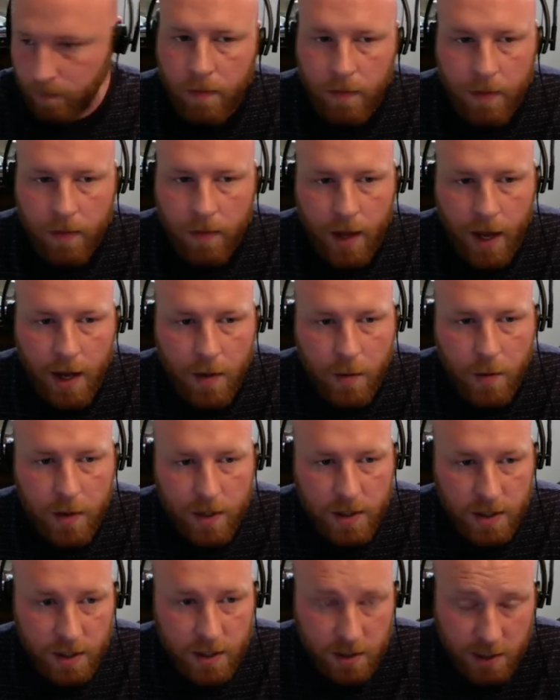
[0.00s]
And with
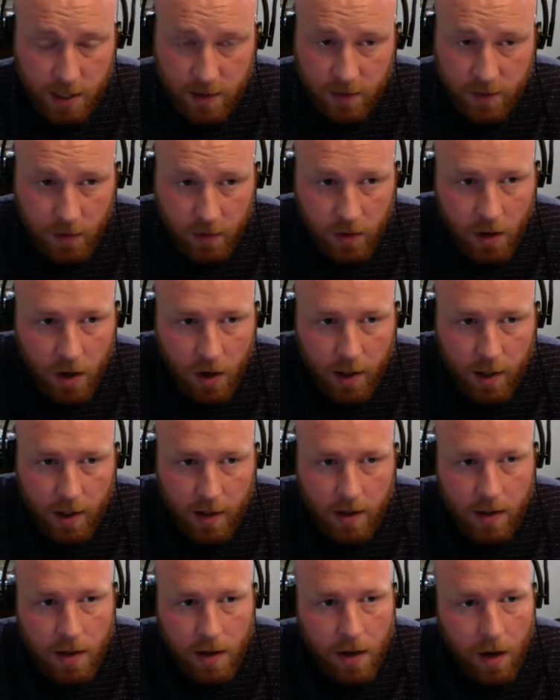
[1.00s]
a successful
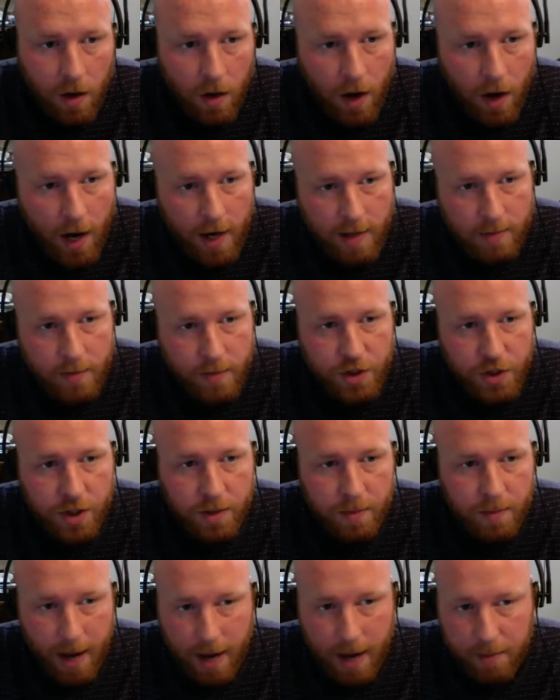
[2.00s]
login, our items should
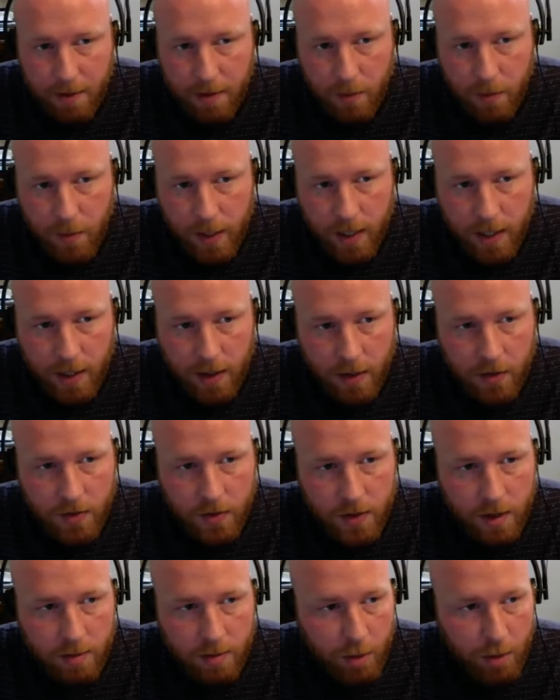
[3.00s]
map and we can
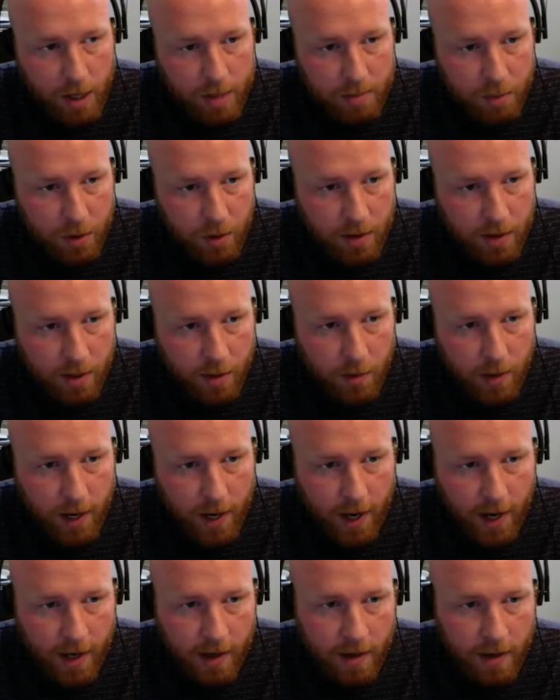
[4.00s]
use our breakpoint that we
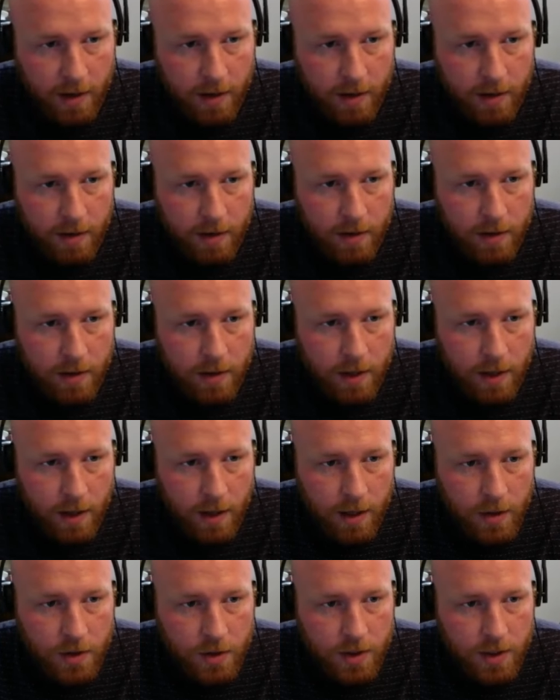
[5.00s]
had
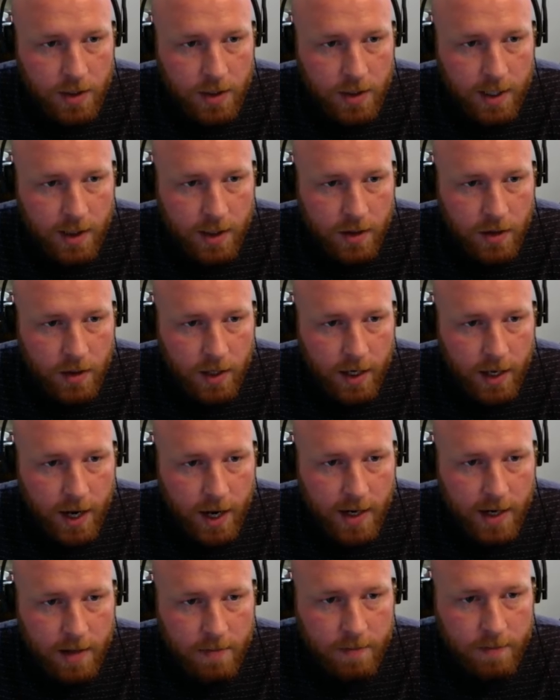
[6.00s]
just to take a look at
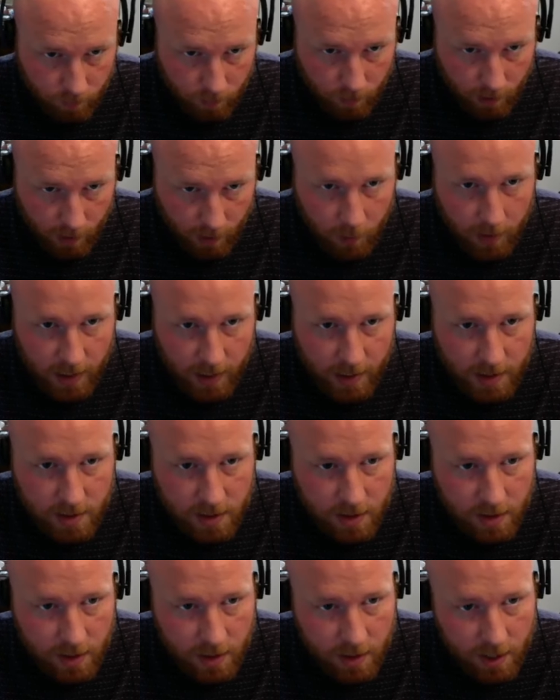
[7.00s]
item. And we can
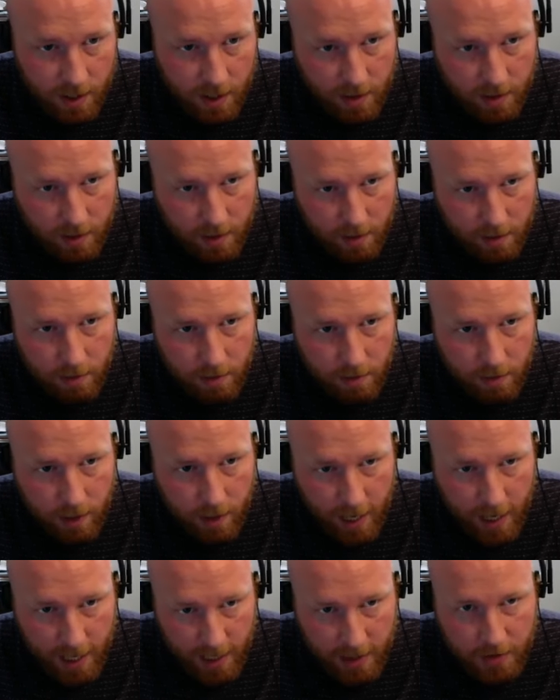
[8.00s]
see that
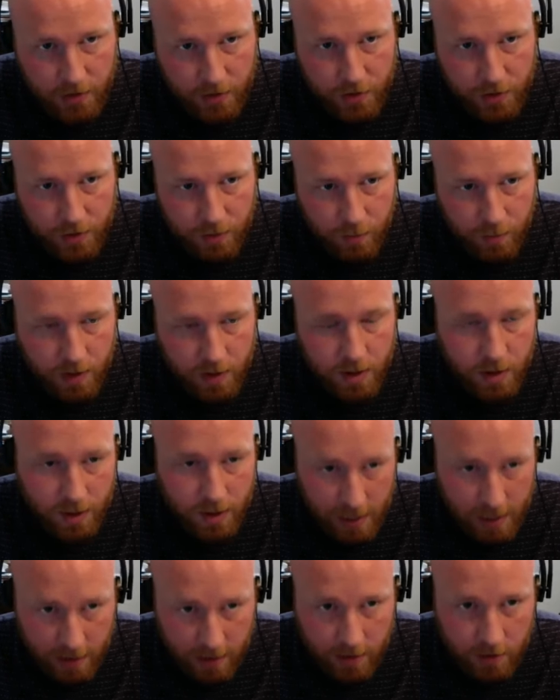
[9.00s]
age, which is
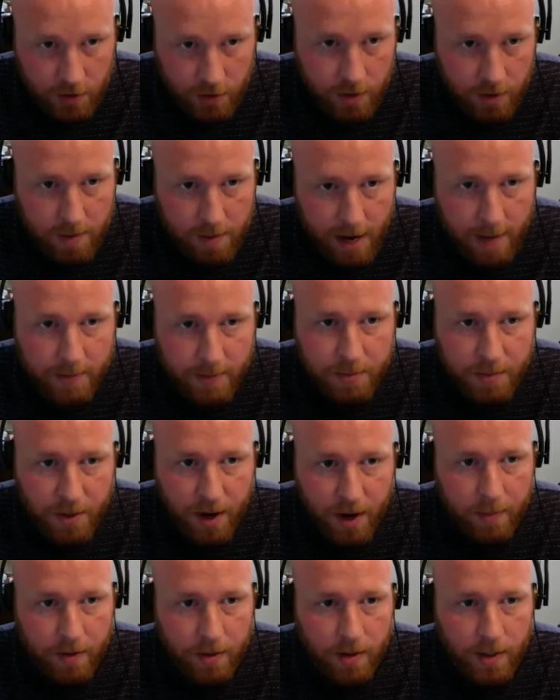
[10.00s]
an integer, mapped
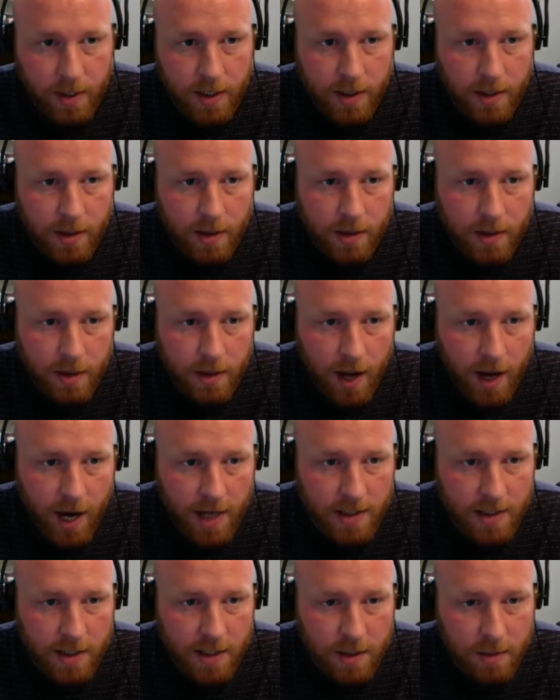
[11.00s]
properly,
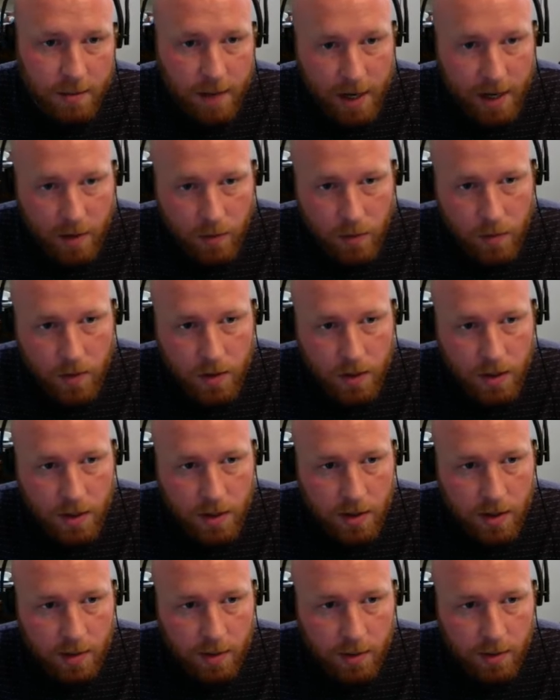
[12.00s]
as did amount, which is a
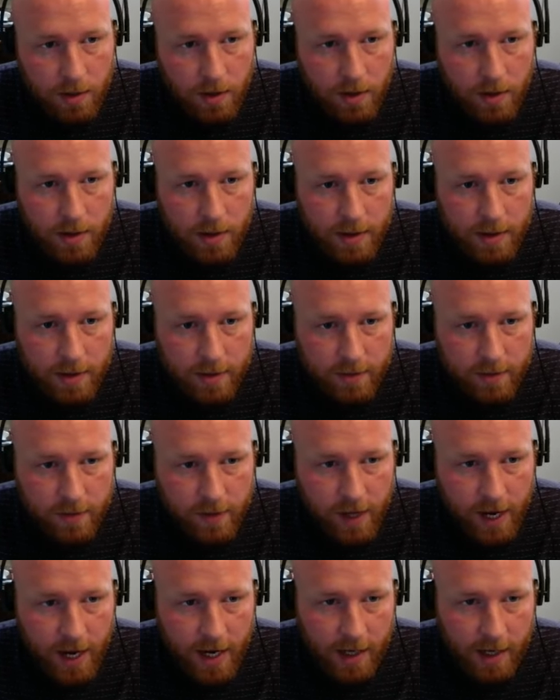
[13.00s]
double,
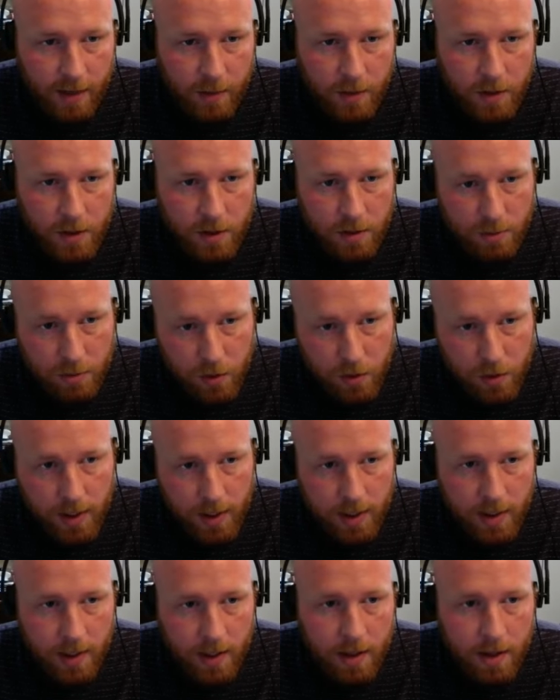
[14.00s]
flag, which is a
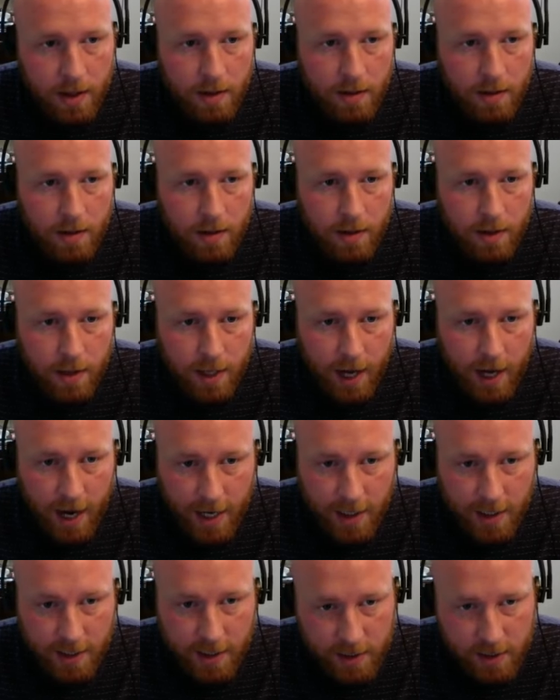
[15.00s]
Boolean, the
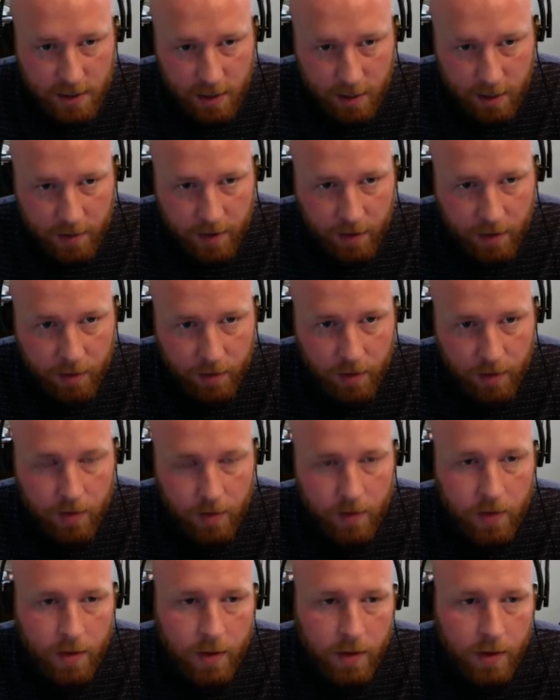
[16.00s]
ID is coming through,
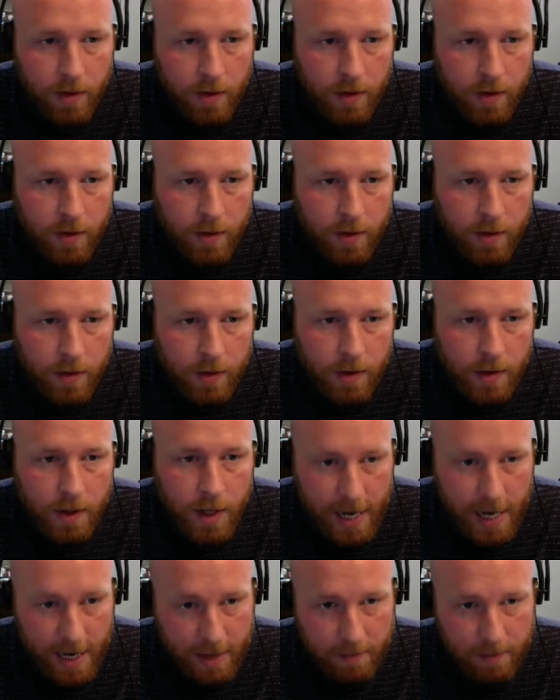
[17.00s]

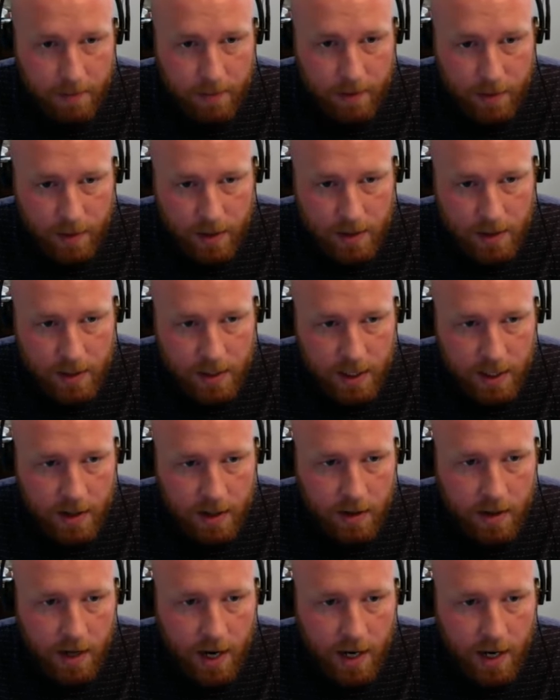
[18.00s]
name is
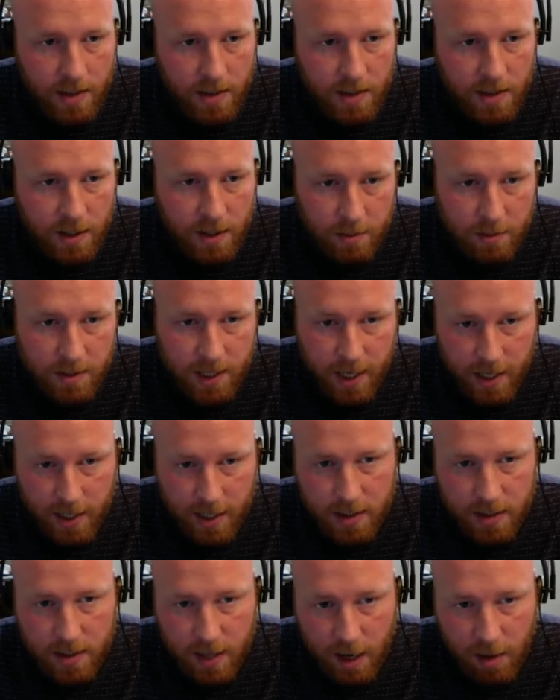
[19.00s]
there, and some date
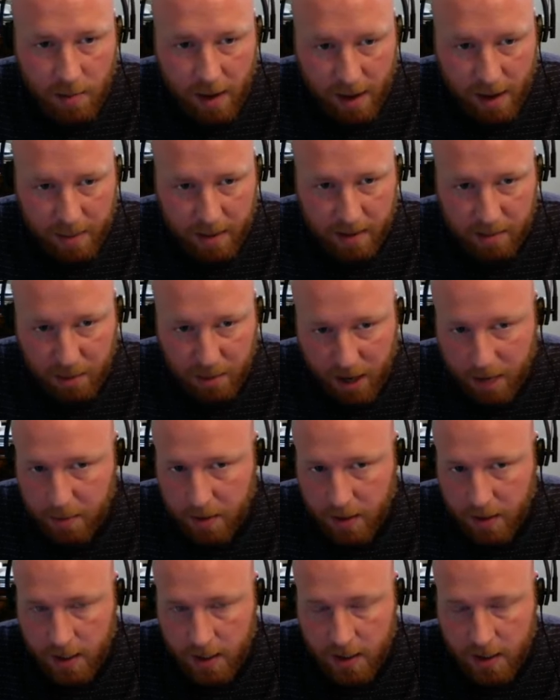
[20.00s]
is now mapping properly.